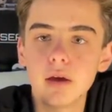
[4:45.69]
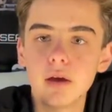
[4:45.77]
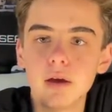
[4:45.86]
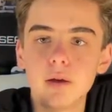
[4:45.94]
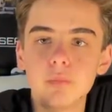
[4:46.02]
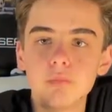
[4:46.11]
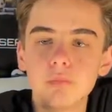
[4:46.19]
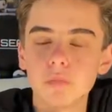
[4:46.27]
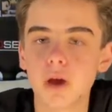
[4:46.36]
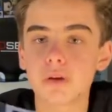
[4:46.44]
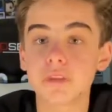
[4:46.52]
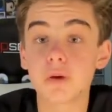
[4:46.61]

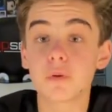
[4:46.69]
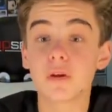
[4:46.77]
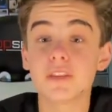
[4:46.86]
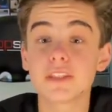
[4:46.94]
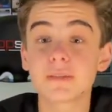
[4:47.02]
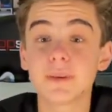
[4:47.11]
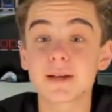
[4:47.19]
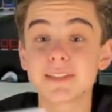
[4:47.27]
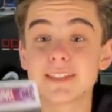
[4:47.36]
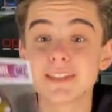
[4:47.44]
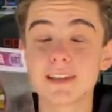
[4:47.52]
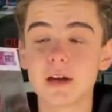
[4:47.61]
I'll take one of these
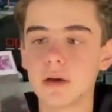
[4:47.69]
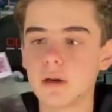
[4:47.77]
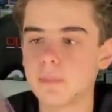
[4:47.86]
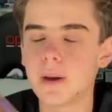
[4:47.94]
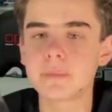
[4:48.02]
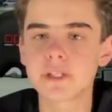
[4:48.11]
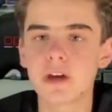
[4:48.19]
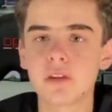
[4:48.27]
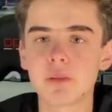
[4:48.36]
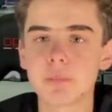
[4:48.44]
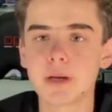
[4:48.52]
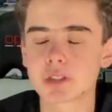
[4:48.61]
boxes, pops out of
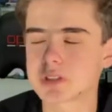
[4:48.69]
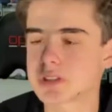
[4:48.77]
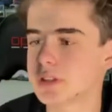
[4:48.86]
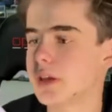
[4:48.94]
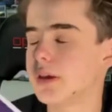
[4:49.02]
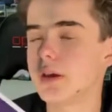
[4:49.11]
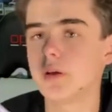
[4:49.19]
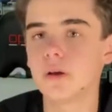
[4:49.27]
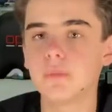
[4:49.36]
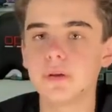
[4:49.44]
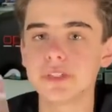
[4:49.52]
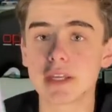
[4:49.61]
the box,
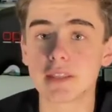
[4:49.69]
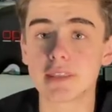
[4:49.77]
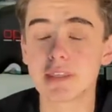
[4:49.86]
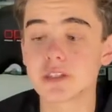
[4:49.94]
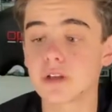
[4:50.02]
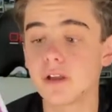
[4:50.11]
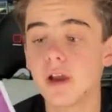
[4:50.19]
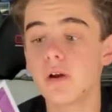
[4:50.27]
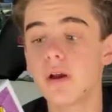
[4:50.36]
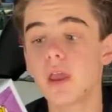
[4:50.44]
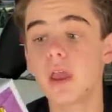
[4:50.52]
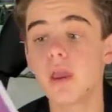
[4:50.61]
once I get these all
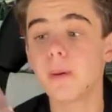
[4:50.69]
out.